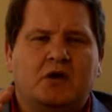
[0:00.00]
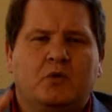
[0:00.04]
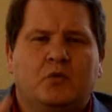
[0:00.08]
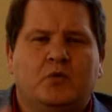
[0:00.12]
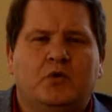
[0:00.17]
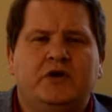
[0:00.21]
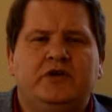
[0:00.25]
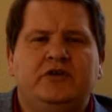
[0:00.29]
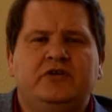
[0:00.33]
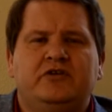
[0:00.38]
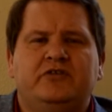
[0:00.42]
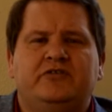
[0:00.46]

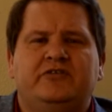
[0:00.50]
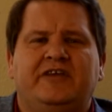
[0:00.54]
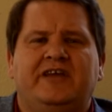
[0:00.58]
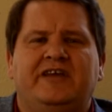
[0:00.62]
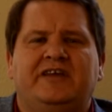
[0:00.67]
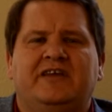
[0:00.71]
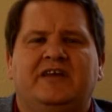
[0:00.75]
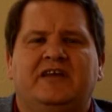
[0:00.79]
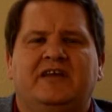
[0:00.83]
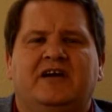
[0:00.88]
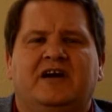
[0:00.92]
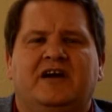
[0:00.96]
when you're
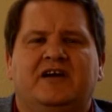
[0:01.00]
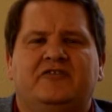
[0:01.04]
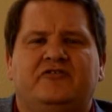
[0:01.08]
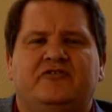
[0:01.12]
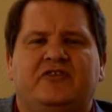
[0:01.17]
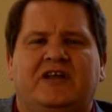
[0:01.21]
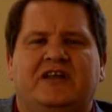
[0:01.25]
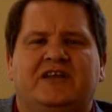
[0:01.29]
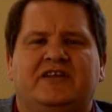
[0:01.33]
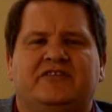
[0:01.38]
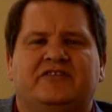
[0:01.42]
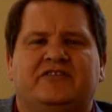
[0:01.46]
taking
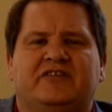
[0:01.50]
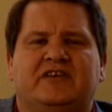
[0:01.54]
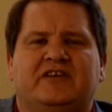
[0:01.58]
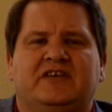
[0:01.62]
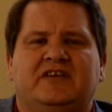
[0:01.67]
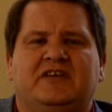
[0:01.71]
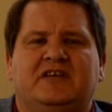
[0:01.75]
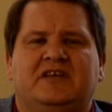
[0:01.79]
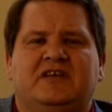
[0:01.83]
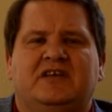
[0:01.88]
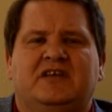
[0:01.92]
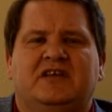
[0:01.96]

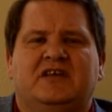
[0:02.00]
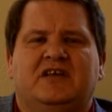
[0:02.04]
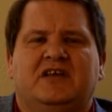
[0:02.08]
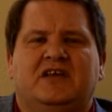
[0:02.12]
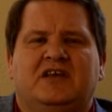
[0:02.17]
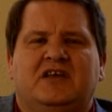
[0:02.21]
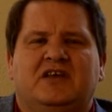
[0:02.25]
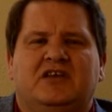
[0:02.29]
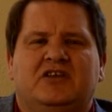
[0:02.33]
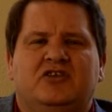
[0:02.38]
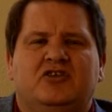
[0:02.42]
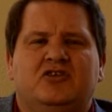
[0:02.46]
hydralazine,
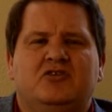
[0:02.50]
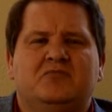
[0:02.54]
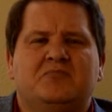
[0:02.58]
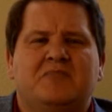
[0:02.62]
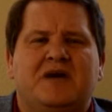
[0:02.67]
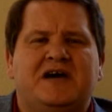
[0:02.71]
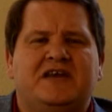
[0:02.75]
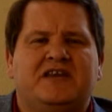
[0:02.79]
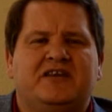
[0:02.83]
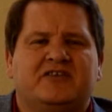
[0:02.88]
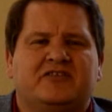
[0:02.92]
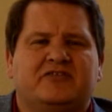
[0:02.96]
you
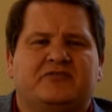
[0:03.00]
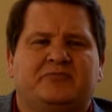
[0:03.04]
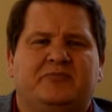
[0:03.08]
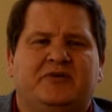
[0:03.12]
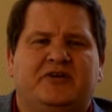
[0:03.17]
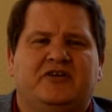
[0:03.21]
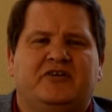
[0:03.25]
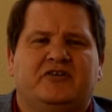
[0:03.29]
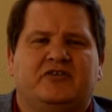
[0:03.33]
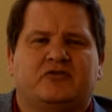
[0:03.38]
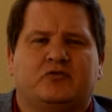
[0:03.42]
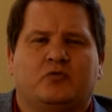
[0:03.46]
might
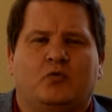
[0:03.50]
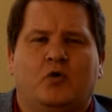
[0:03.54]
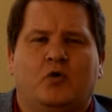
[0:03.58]
experience